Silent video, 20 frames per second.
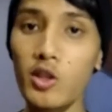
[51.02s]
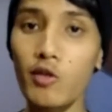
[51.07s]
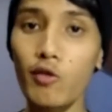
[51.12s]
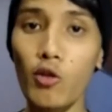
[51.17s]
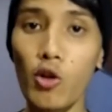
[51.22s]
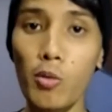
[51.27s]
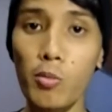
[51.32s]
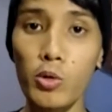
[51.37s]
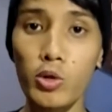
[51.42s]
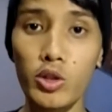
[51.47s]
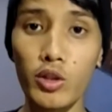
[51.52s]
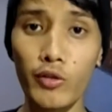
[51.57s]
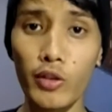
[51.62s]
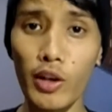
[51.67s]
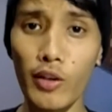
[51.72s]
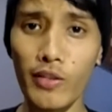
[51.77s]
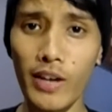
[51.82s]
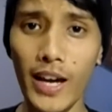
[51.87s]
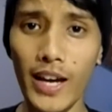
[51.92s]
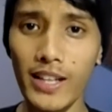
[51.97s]
and foremost, if you
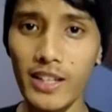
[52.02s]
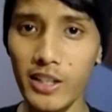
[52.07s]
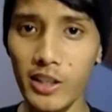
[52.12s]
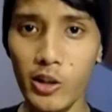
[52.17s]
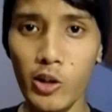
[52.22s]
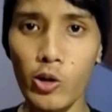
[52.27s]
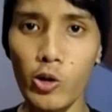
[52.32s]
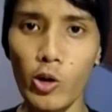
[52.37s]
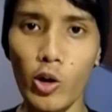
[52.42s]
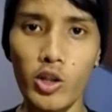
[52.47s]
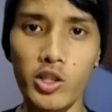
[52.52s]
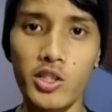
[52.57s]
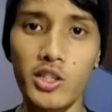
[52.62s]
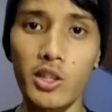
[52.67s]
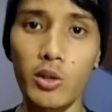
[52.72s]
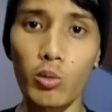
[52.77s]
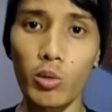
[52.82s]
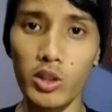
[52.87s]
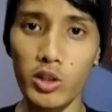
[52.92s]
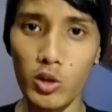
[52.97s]
have any
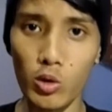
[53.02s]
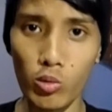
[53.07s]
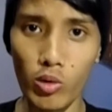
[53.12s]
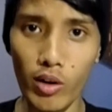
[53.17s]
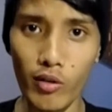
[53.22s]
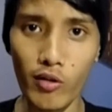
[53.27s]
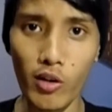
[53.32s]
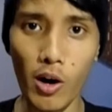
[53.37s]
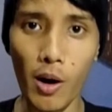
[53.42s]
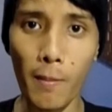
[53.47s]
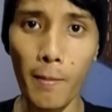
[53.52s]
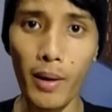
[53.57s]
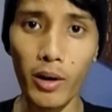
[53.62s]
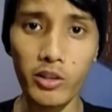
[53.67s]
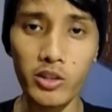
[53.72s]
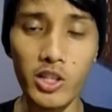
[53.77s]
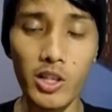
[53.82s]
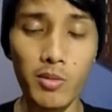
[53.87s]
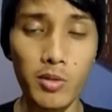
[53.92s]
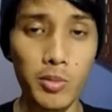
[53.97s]
curiosity whatsoever
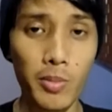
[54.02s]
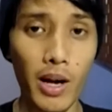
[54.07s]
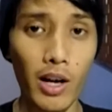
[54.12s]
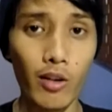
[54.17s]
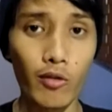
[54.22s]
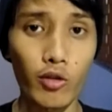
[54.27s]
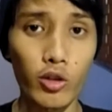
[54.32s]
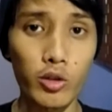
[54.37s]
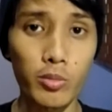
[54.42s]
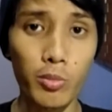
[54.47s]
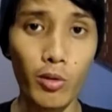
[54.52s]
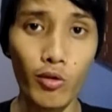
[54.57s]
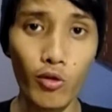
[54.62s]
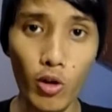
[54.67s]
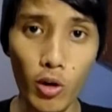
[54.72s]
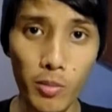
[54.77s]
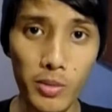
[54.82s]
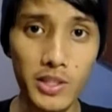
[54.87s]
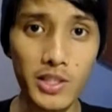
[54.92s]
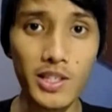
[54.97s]
about James McAvoy's
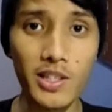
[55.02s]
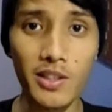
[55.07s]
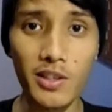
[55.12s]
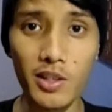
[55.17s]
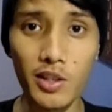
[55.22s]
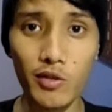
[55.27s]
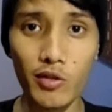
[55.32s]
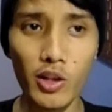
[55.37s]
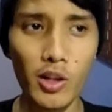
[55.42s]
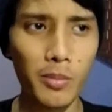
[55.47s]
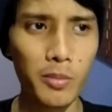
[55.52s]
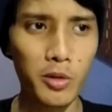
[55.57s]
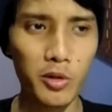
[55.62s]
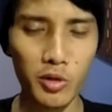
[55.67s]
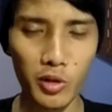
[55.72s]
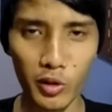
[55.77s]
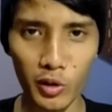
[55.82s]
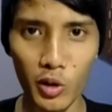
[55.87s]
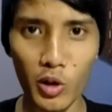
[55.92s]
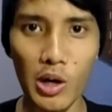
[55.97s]
performance in this film, you
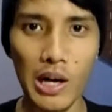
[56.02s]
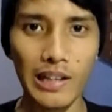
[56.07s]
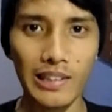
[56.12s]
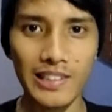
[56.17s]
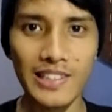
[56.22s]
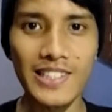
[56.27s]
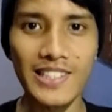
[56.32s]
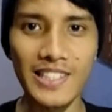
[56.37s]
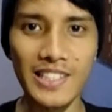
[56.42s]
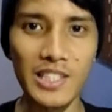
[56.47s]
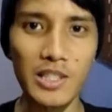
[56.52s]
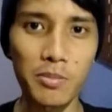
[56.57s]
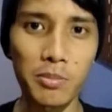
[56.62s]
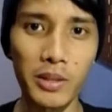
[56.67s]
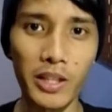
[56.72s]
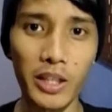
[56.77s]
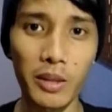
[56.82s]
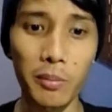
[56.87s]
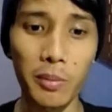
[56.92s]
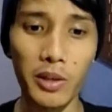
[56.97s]
should go out and see
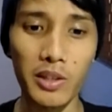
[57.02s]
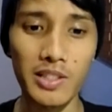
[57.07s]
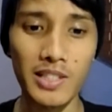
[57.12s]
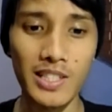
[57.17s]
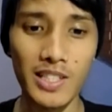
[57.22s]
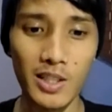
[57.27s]
Split, because